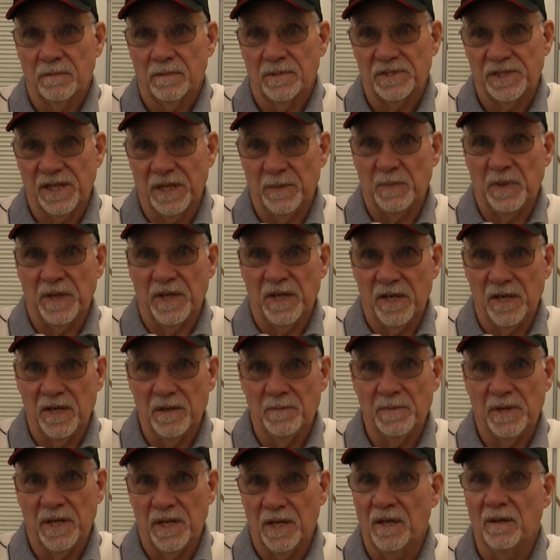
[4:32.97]

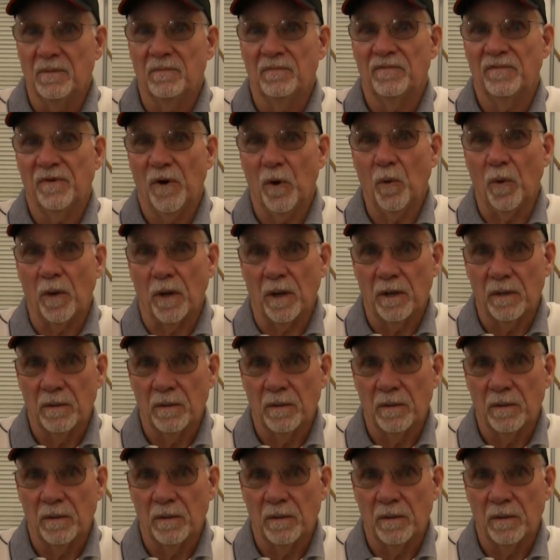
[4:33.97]
CPM M4.